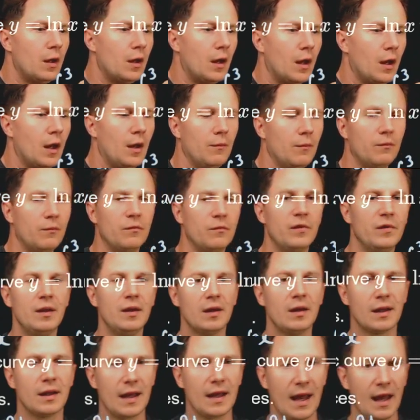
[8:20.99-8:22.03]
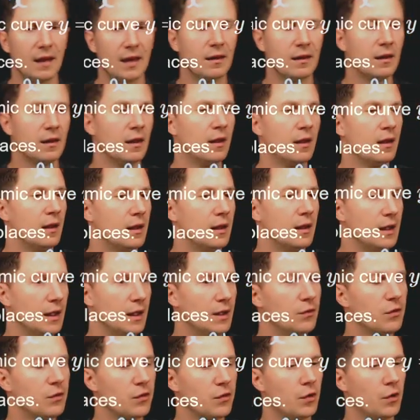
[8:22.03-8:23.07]
Um, we can
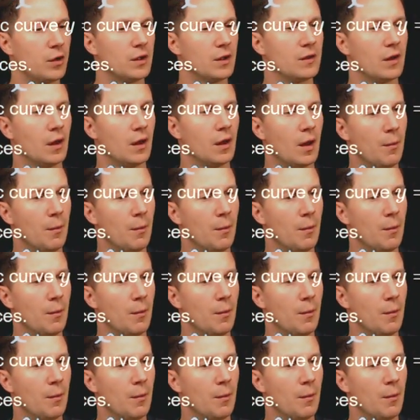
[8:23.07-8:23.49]
insert